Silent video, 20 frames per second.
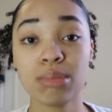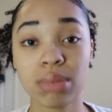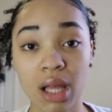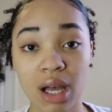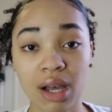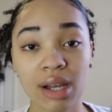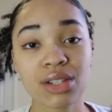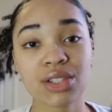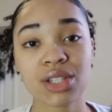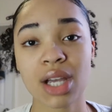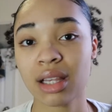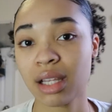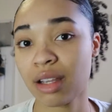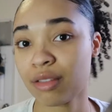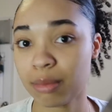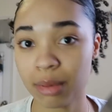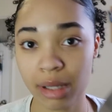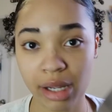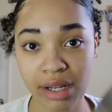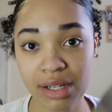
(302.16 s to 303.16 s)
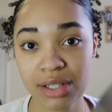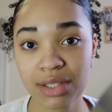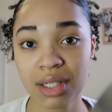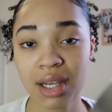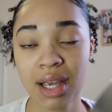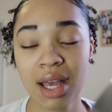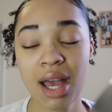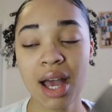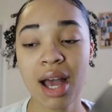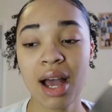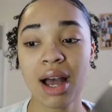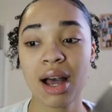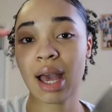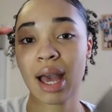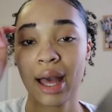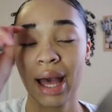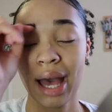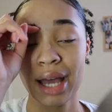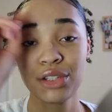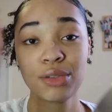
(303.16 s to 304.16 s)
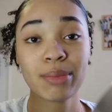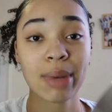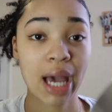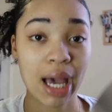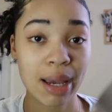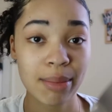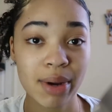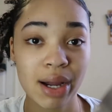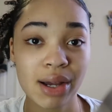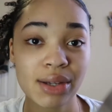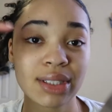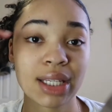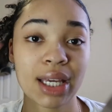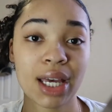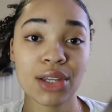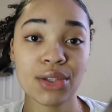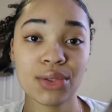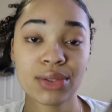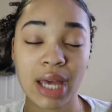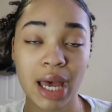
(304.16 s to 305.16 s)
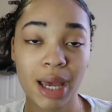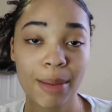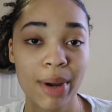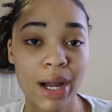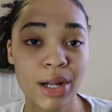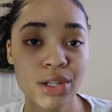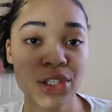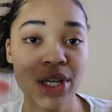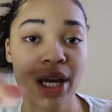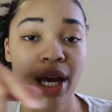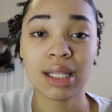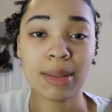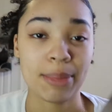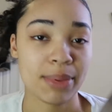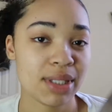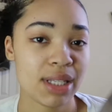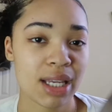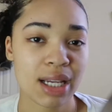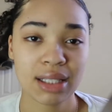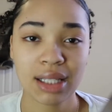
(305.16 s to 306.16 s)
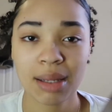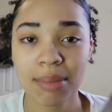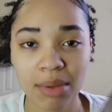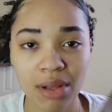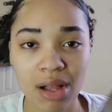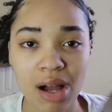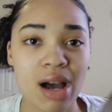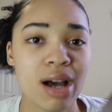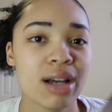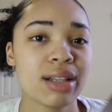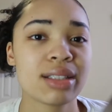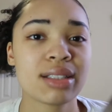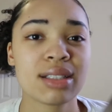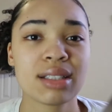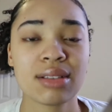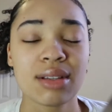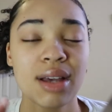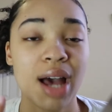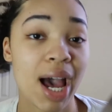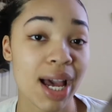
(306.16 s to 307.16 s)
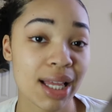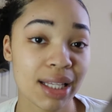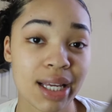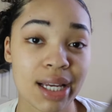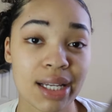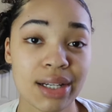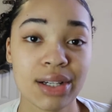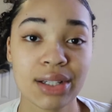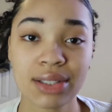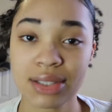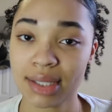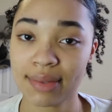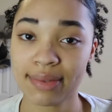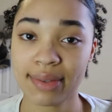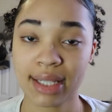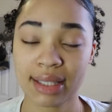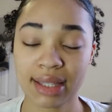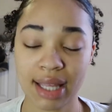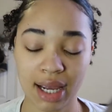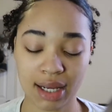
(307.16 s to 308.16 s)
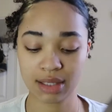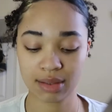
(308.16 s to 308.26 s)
blush I love blush I do my eyebrows, like I use eyebrow gel, lipstick, lip gloss, highlighter, stuff like that.